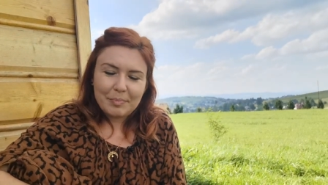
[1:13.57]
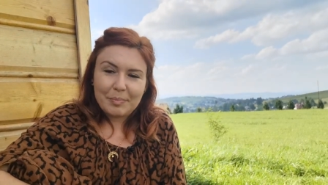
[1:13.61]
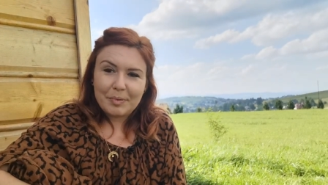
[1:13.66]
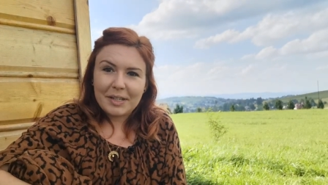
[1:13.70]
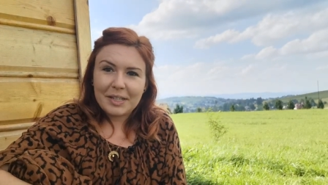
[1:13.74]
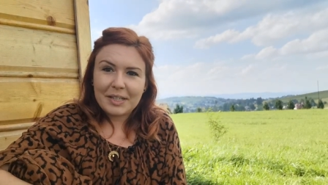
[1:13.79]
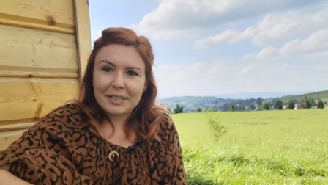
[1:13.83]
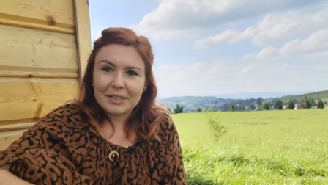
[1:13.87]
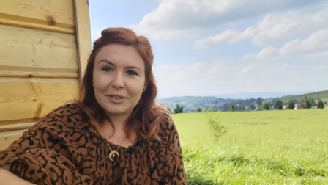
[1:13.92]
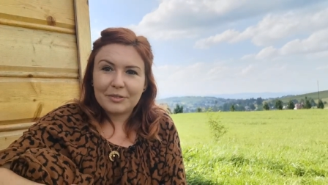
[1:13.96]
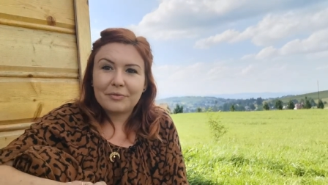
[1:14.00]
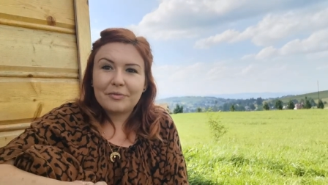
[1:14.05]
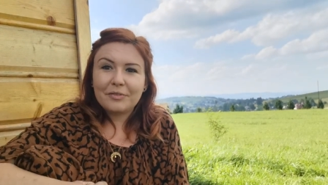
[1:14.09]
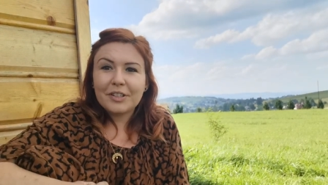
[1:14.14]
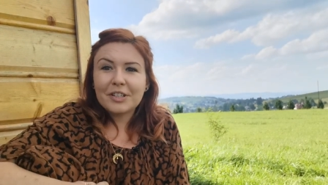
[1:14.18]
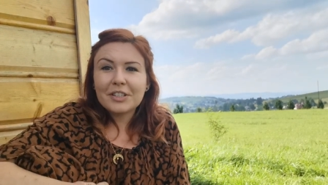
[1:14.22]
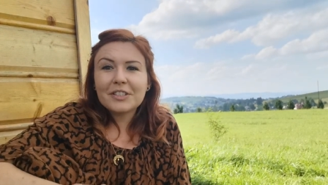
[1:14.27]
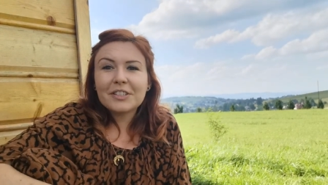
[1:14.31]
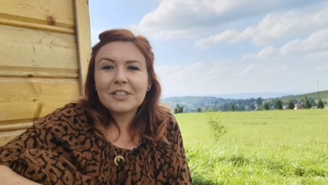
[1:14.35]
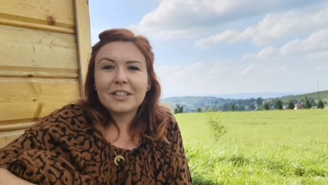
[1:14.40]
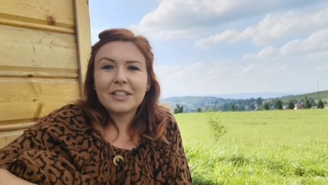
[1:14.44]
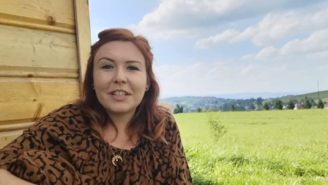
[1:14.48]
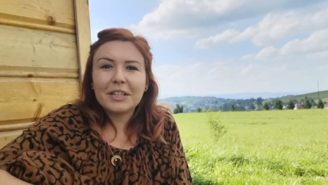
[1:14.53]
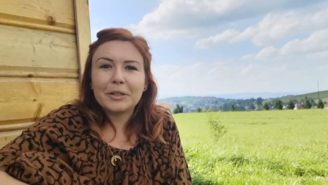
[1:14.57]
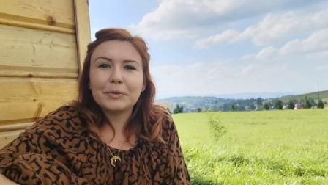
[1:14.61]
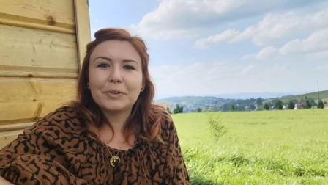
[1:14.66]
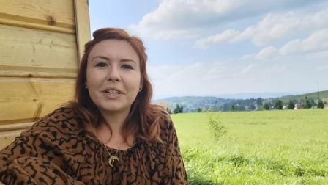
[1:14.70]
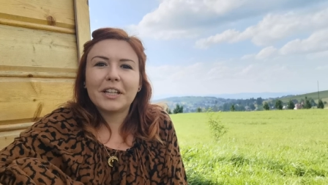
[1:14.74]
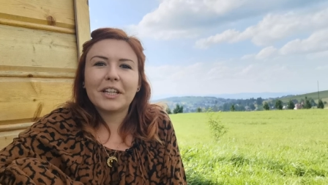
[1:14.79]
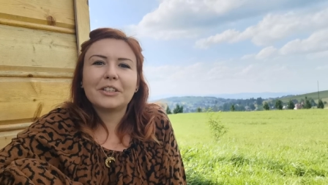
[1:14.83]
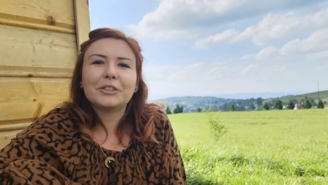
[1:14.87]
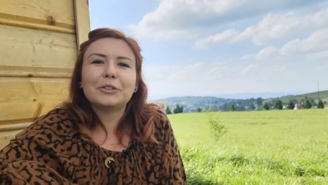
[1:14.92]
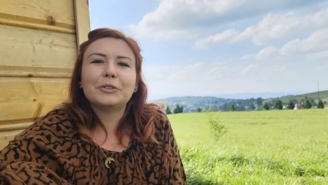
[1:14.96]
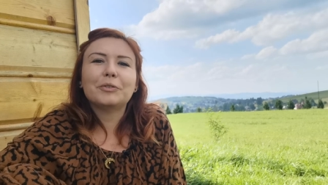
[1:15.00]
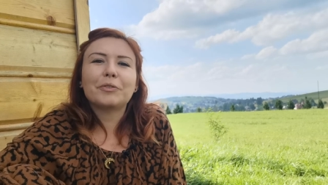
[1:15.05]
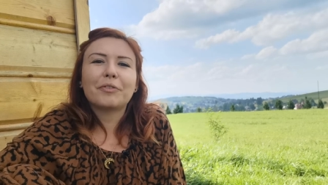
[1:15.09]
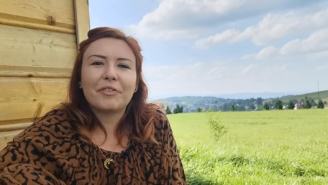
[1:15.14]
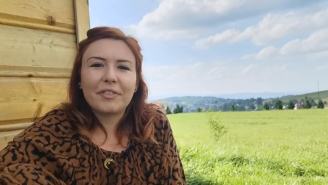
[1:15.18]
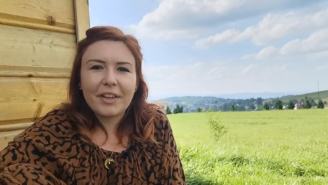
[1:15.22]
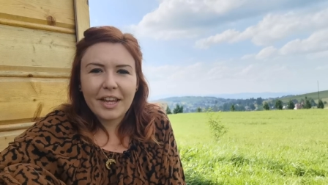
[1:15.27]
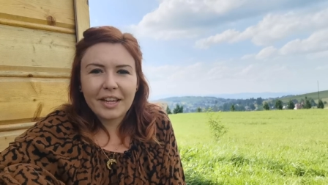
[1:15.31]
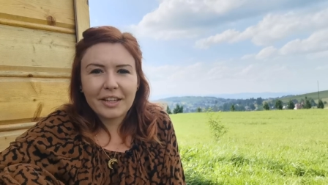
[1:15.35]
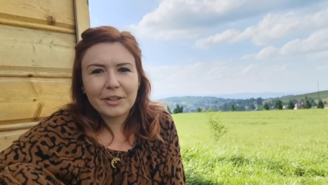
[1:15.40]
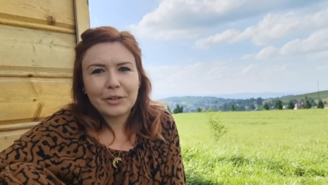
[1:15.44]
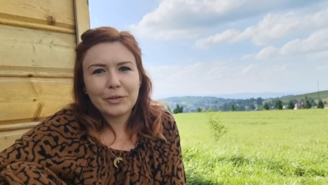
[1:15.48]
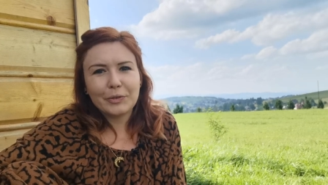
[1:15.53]
but firstly, I would like to
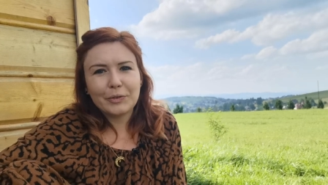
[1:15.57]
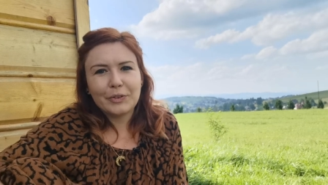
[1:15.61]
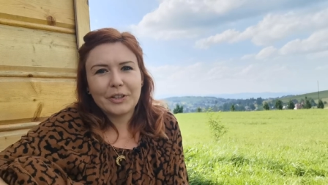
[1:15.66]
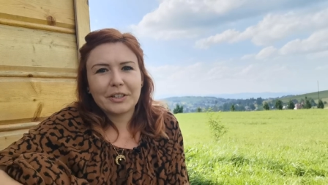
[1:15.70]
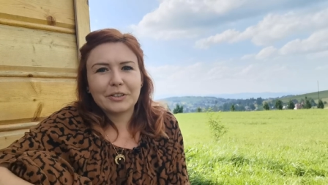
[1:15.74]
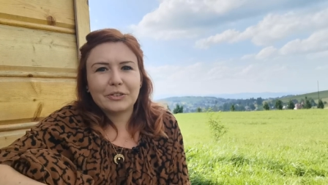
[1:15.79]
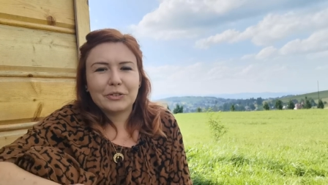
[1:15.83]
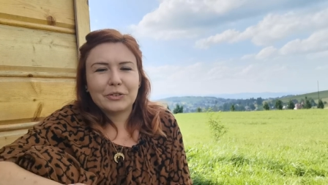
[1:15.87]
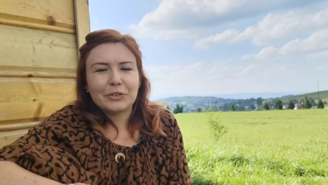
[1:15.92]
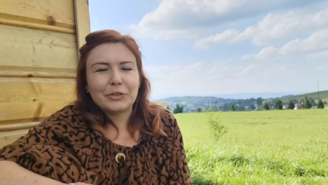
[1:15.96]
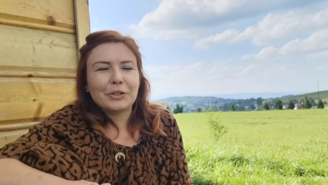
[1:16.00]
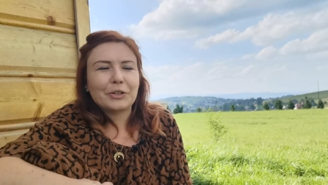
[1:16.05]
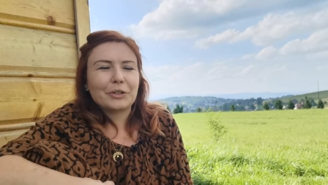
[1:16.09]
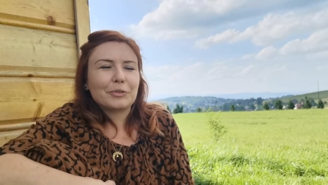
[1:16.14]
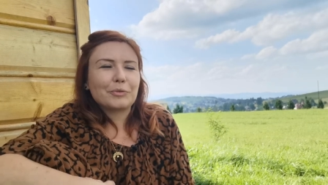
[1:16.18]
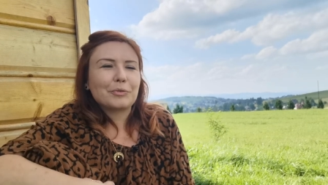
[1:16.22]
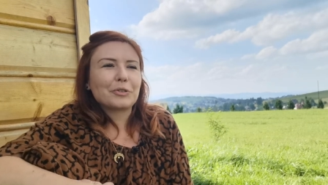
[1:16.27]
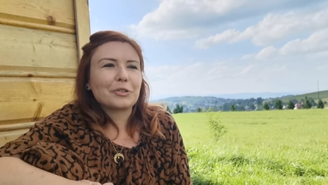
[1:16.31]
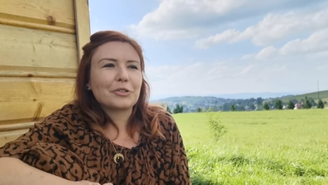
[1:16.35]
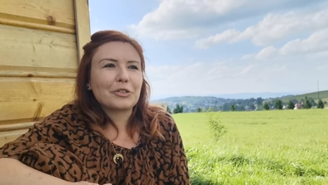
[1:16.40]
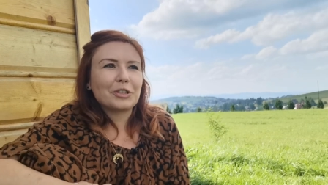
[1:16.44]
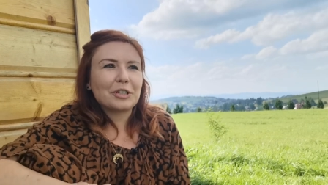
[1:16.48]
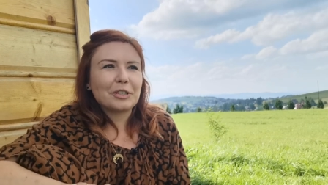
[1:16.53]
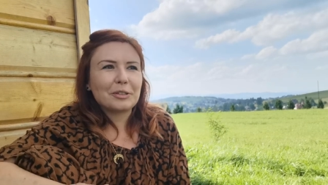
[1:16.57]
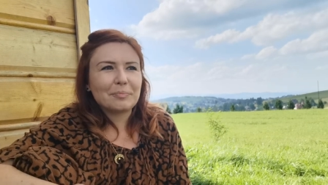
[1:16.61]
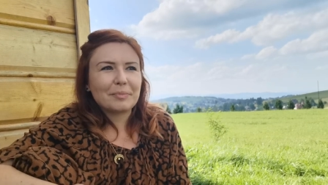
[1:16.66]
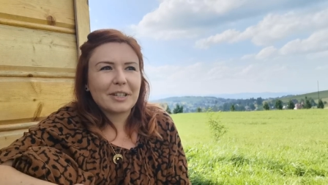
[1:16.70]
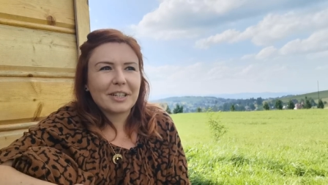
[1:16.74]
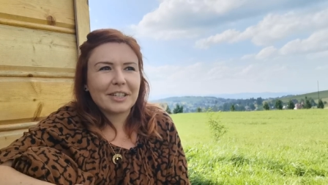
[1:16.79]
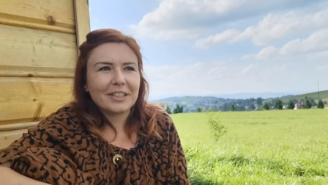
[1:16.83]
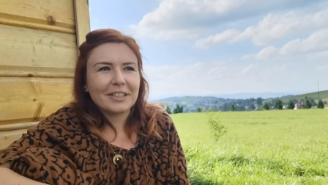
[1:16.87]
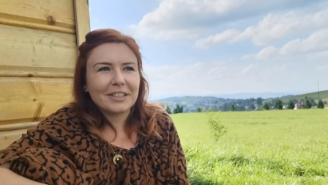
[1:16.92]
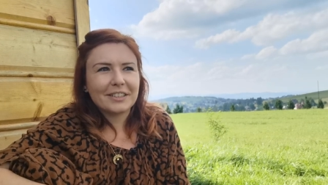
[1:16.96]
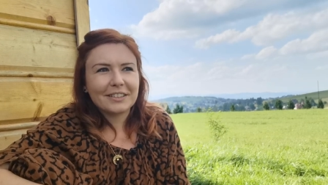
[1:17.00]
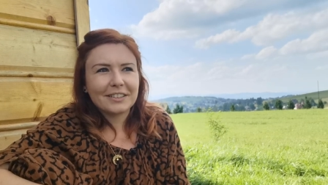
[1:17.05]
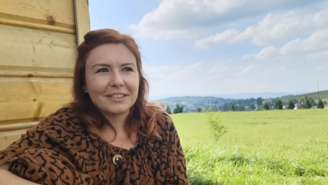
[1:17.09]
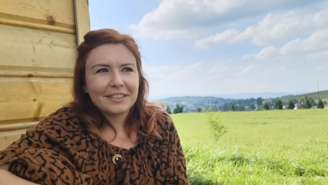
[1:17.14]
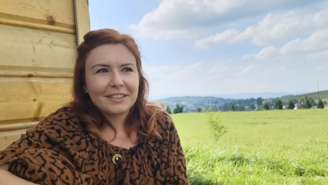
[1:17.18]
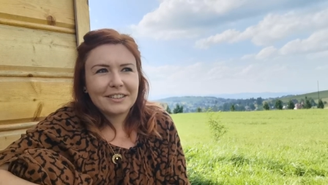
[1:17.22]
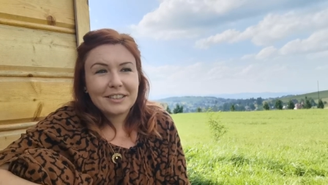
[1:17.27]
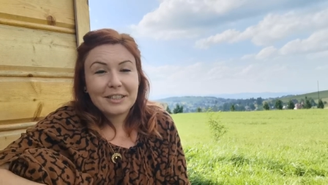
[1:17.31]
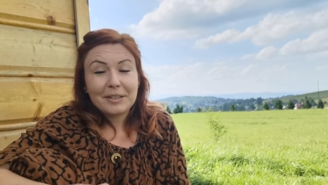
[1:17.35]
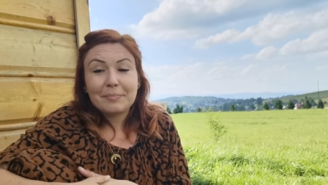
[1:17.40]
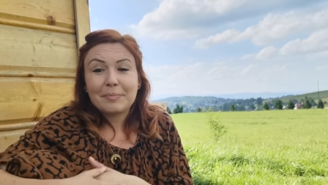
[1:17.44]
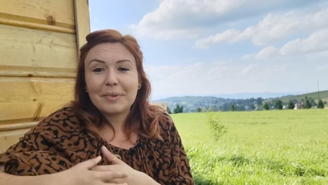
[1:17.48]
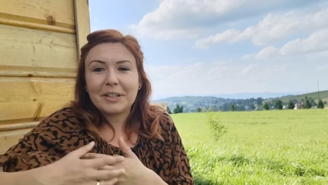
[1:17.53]
thank you that you are watching my
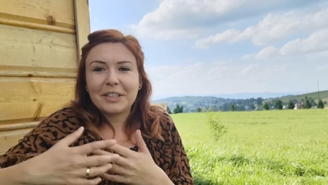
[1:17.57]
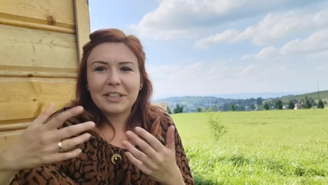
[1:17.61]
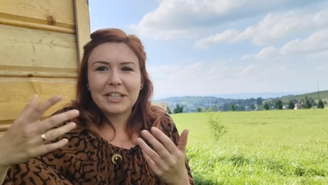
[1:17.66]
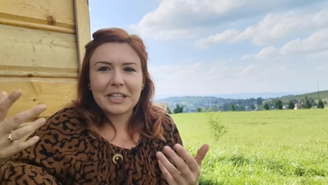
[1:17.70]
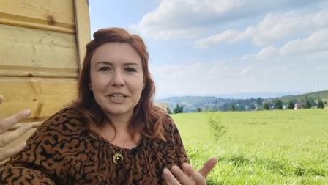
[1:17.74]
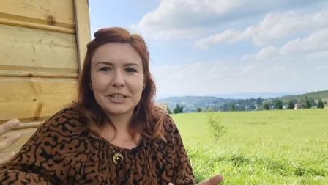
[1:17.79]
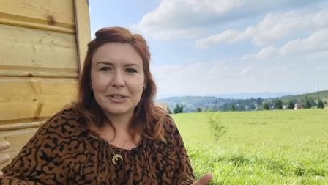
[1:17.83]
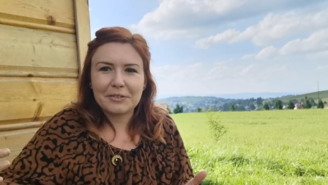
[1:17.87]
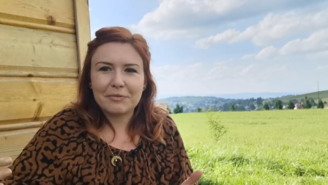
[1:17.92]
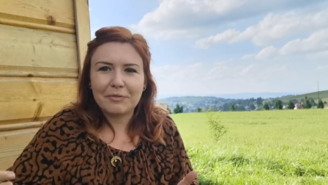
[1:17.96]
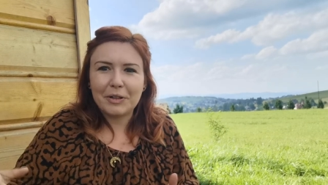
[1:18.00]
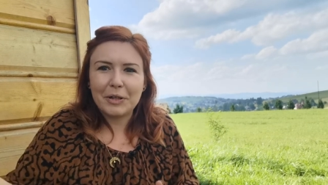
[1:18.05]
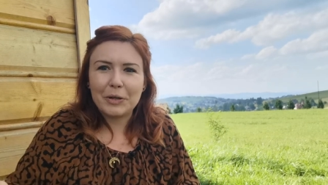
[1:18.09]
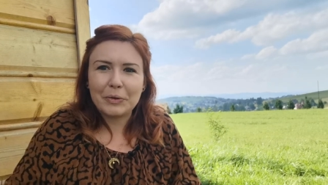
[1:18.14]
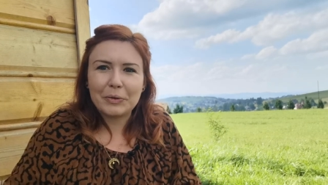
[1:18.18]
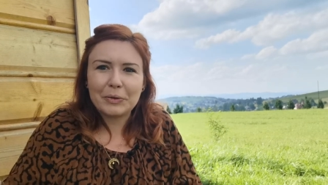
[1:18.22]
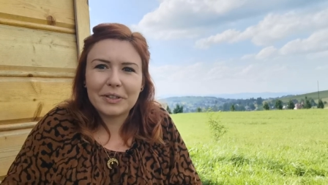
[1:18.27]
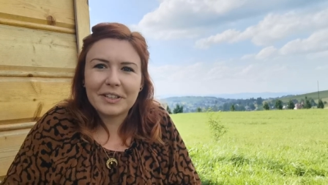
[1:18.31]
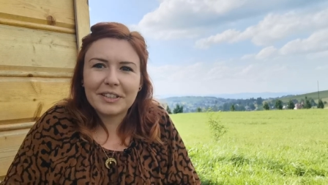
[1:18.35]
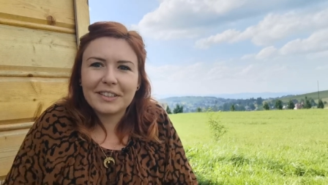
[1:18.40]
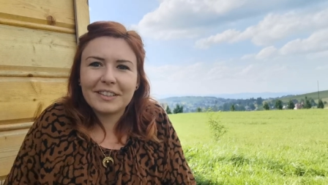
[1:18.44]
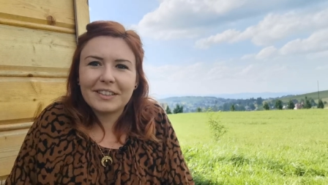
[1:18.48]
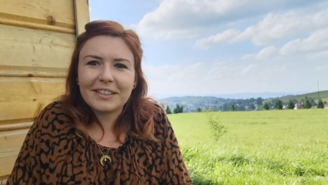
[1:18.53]
my next vlog.